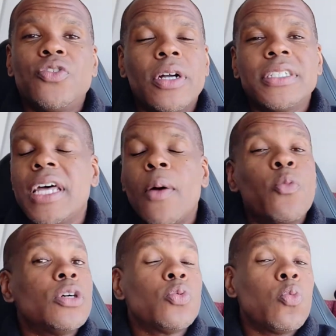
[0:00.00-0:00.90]

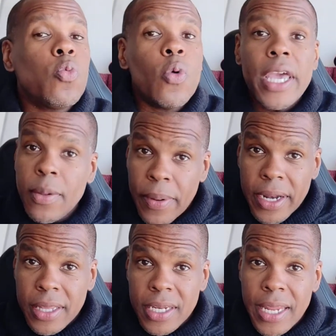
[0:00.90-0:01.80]
Truckstop was way
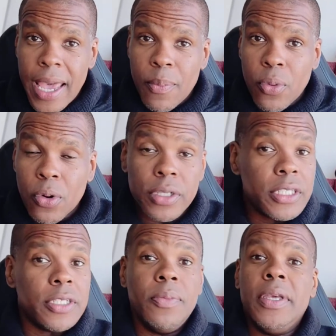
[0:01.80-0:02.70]
better than that
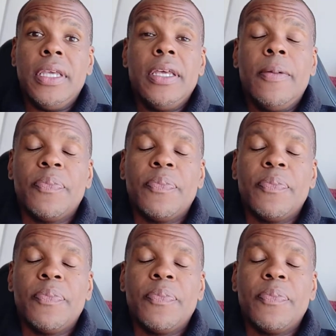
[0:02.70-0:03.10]
board to me.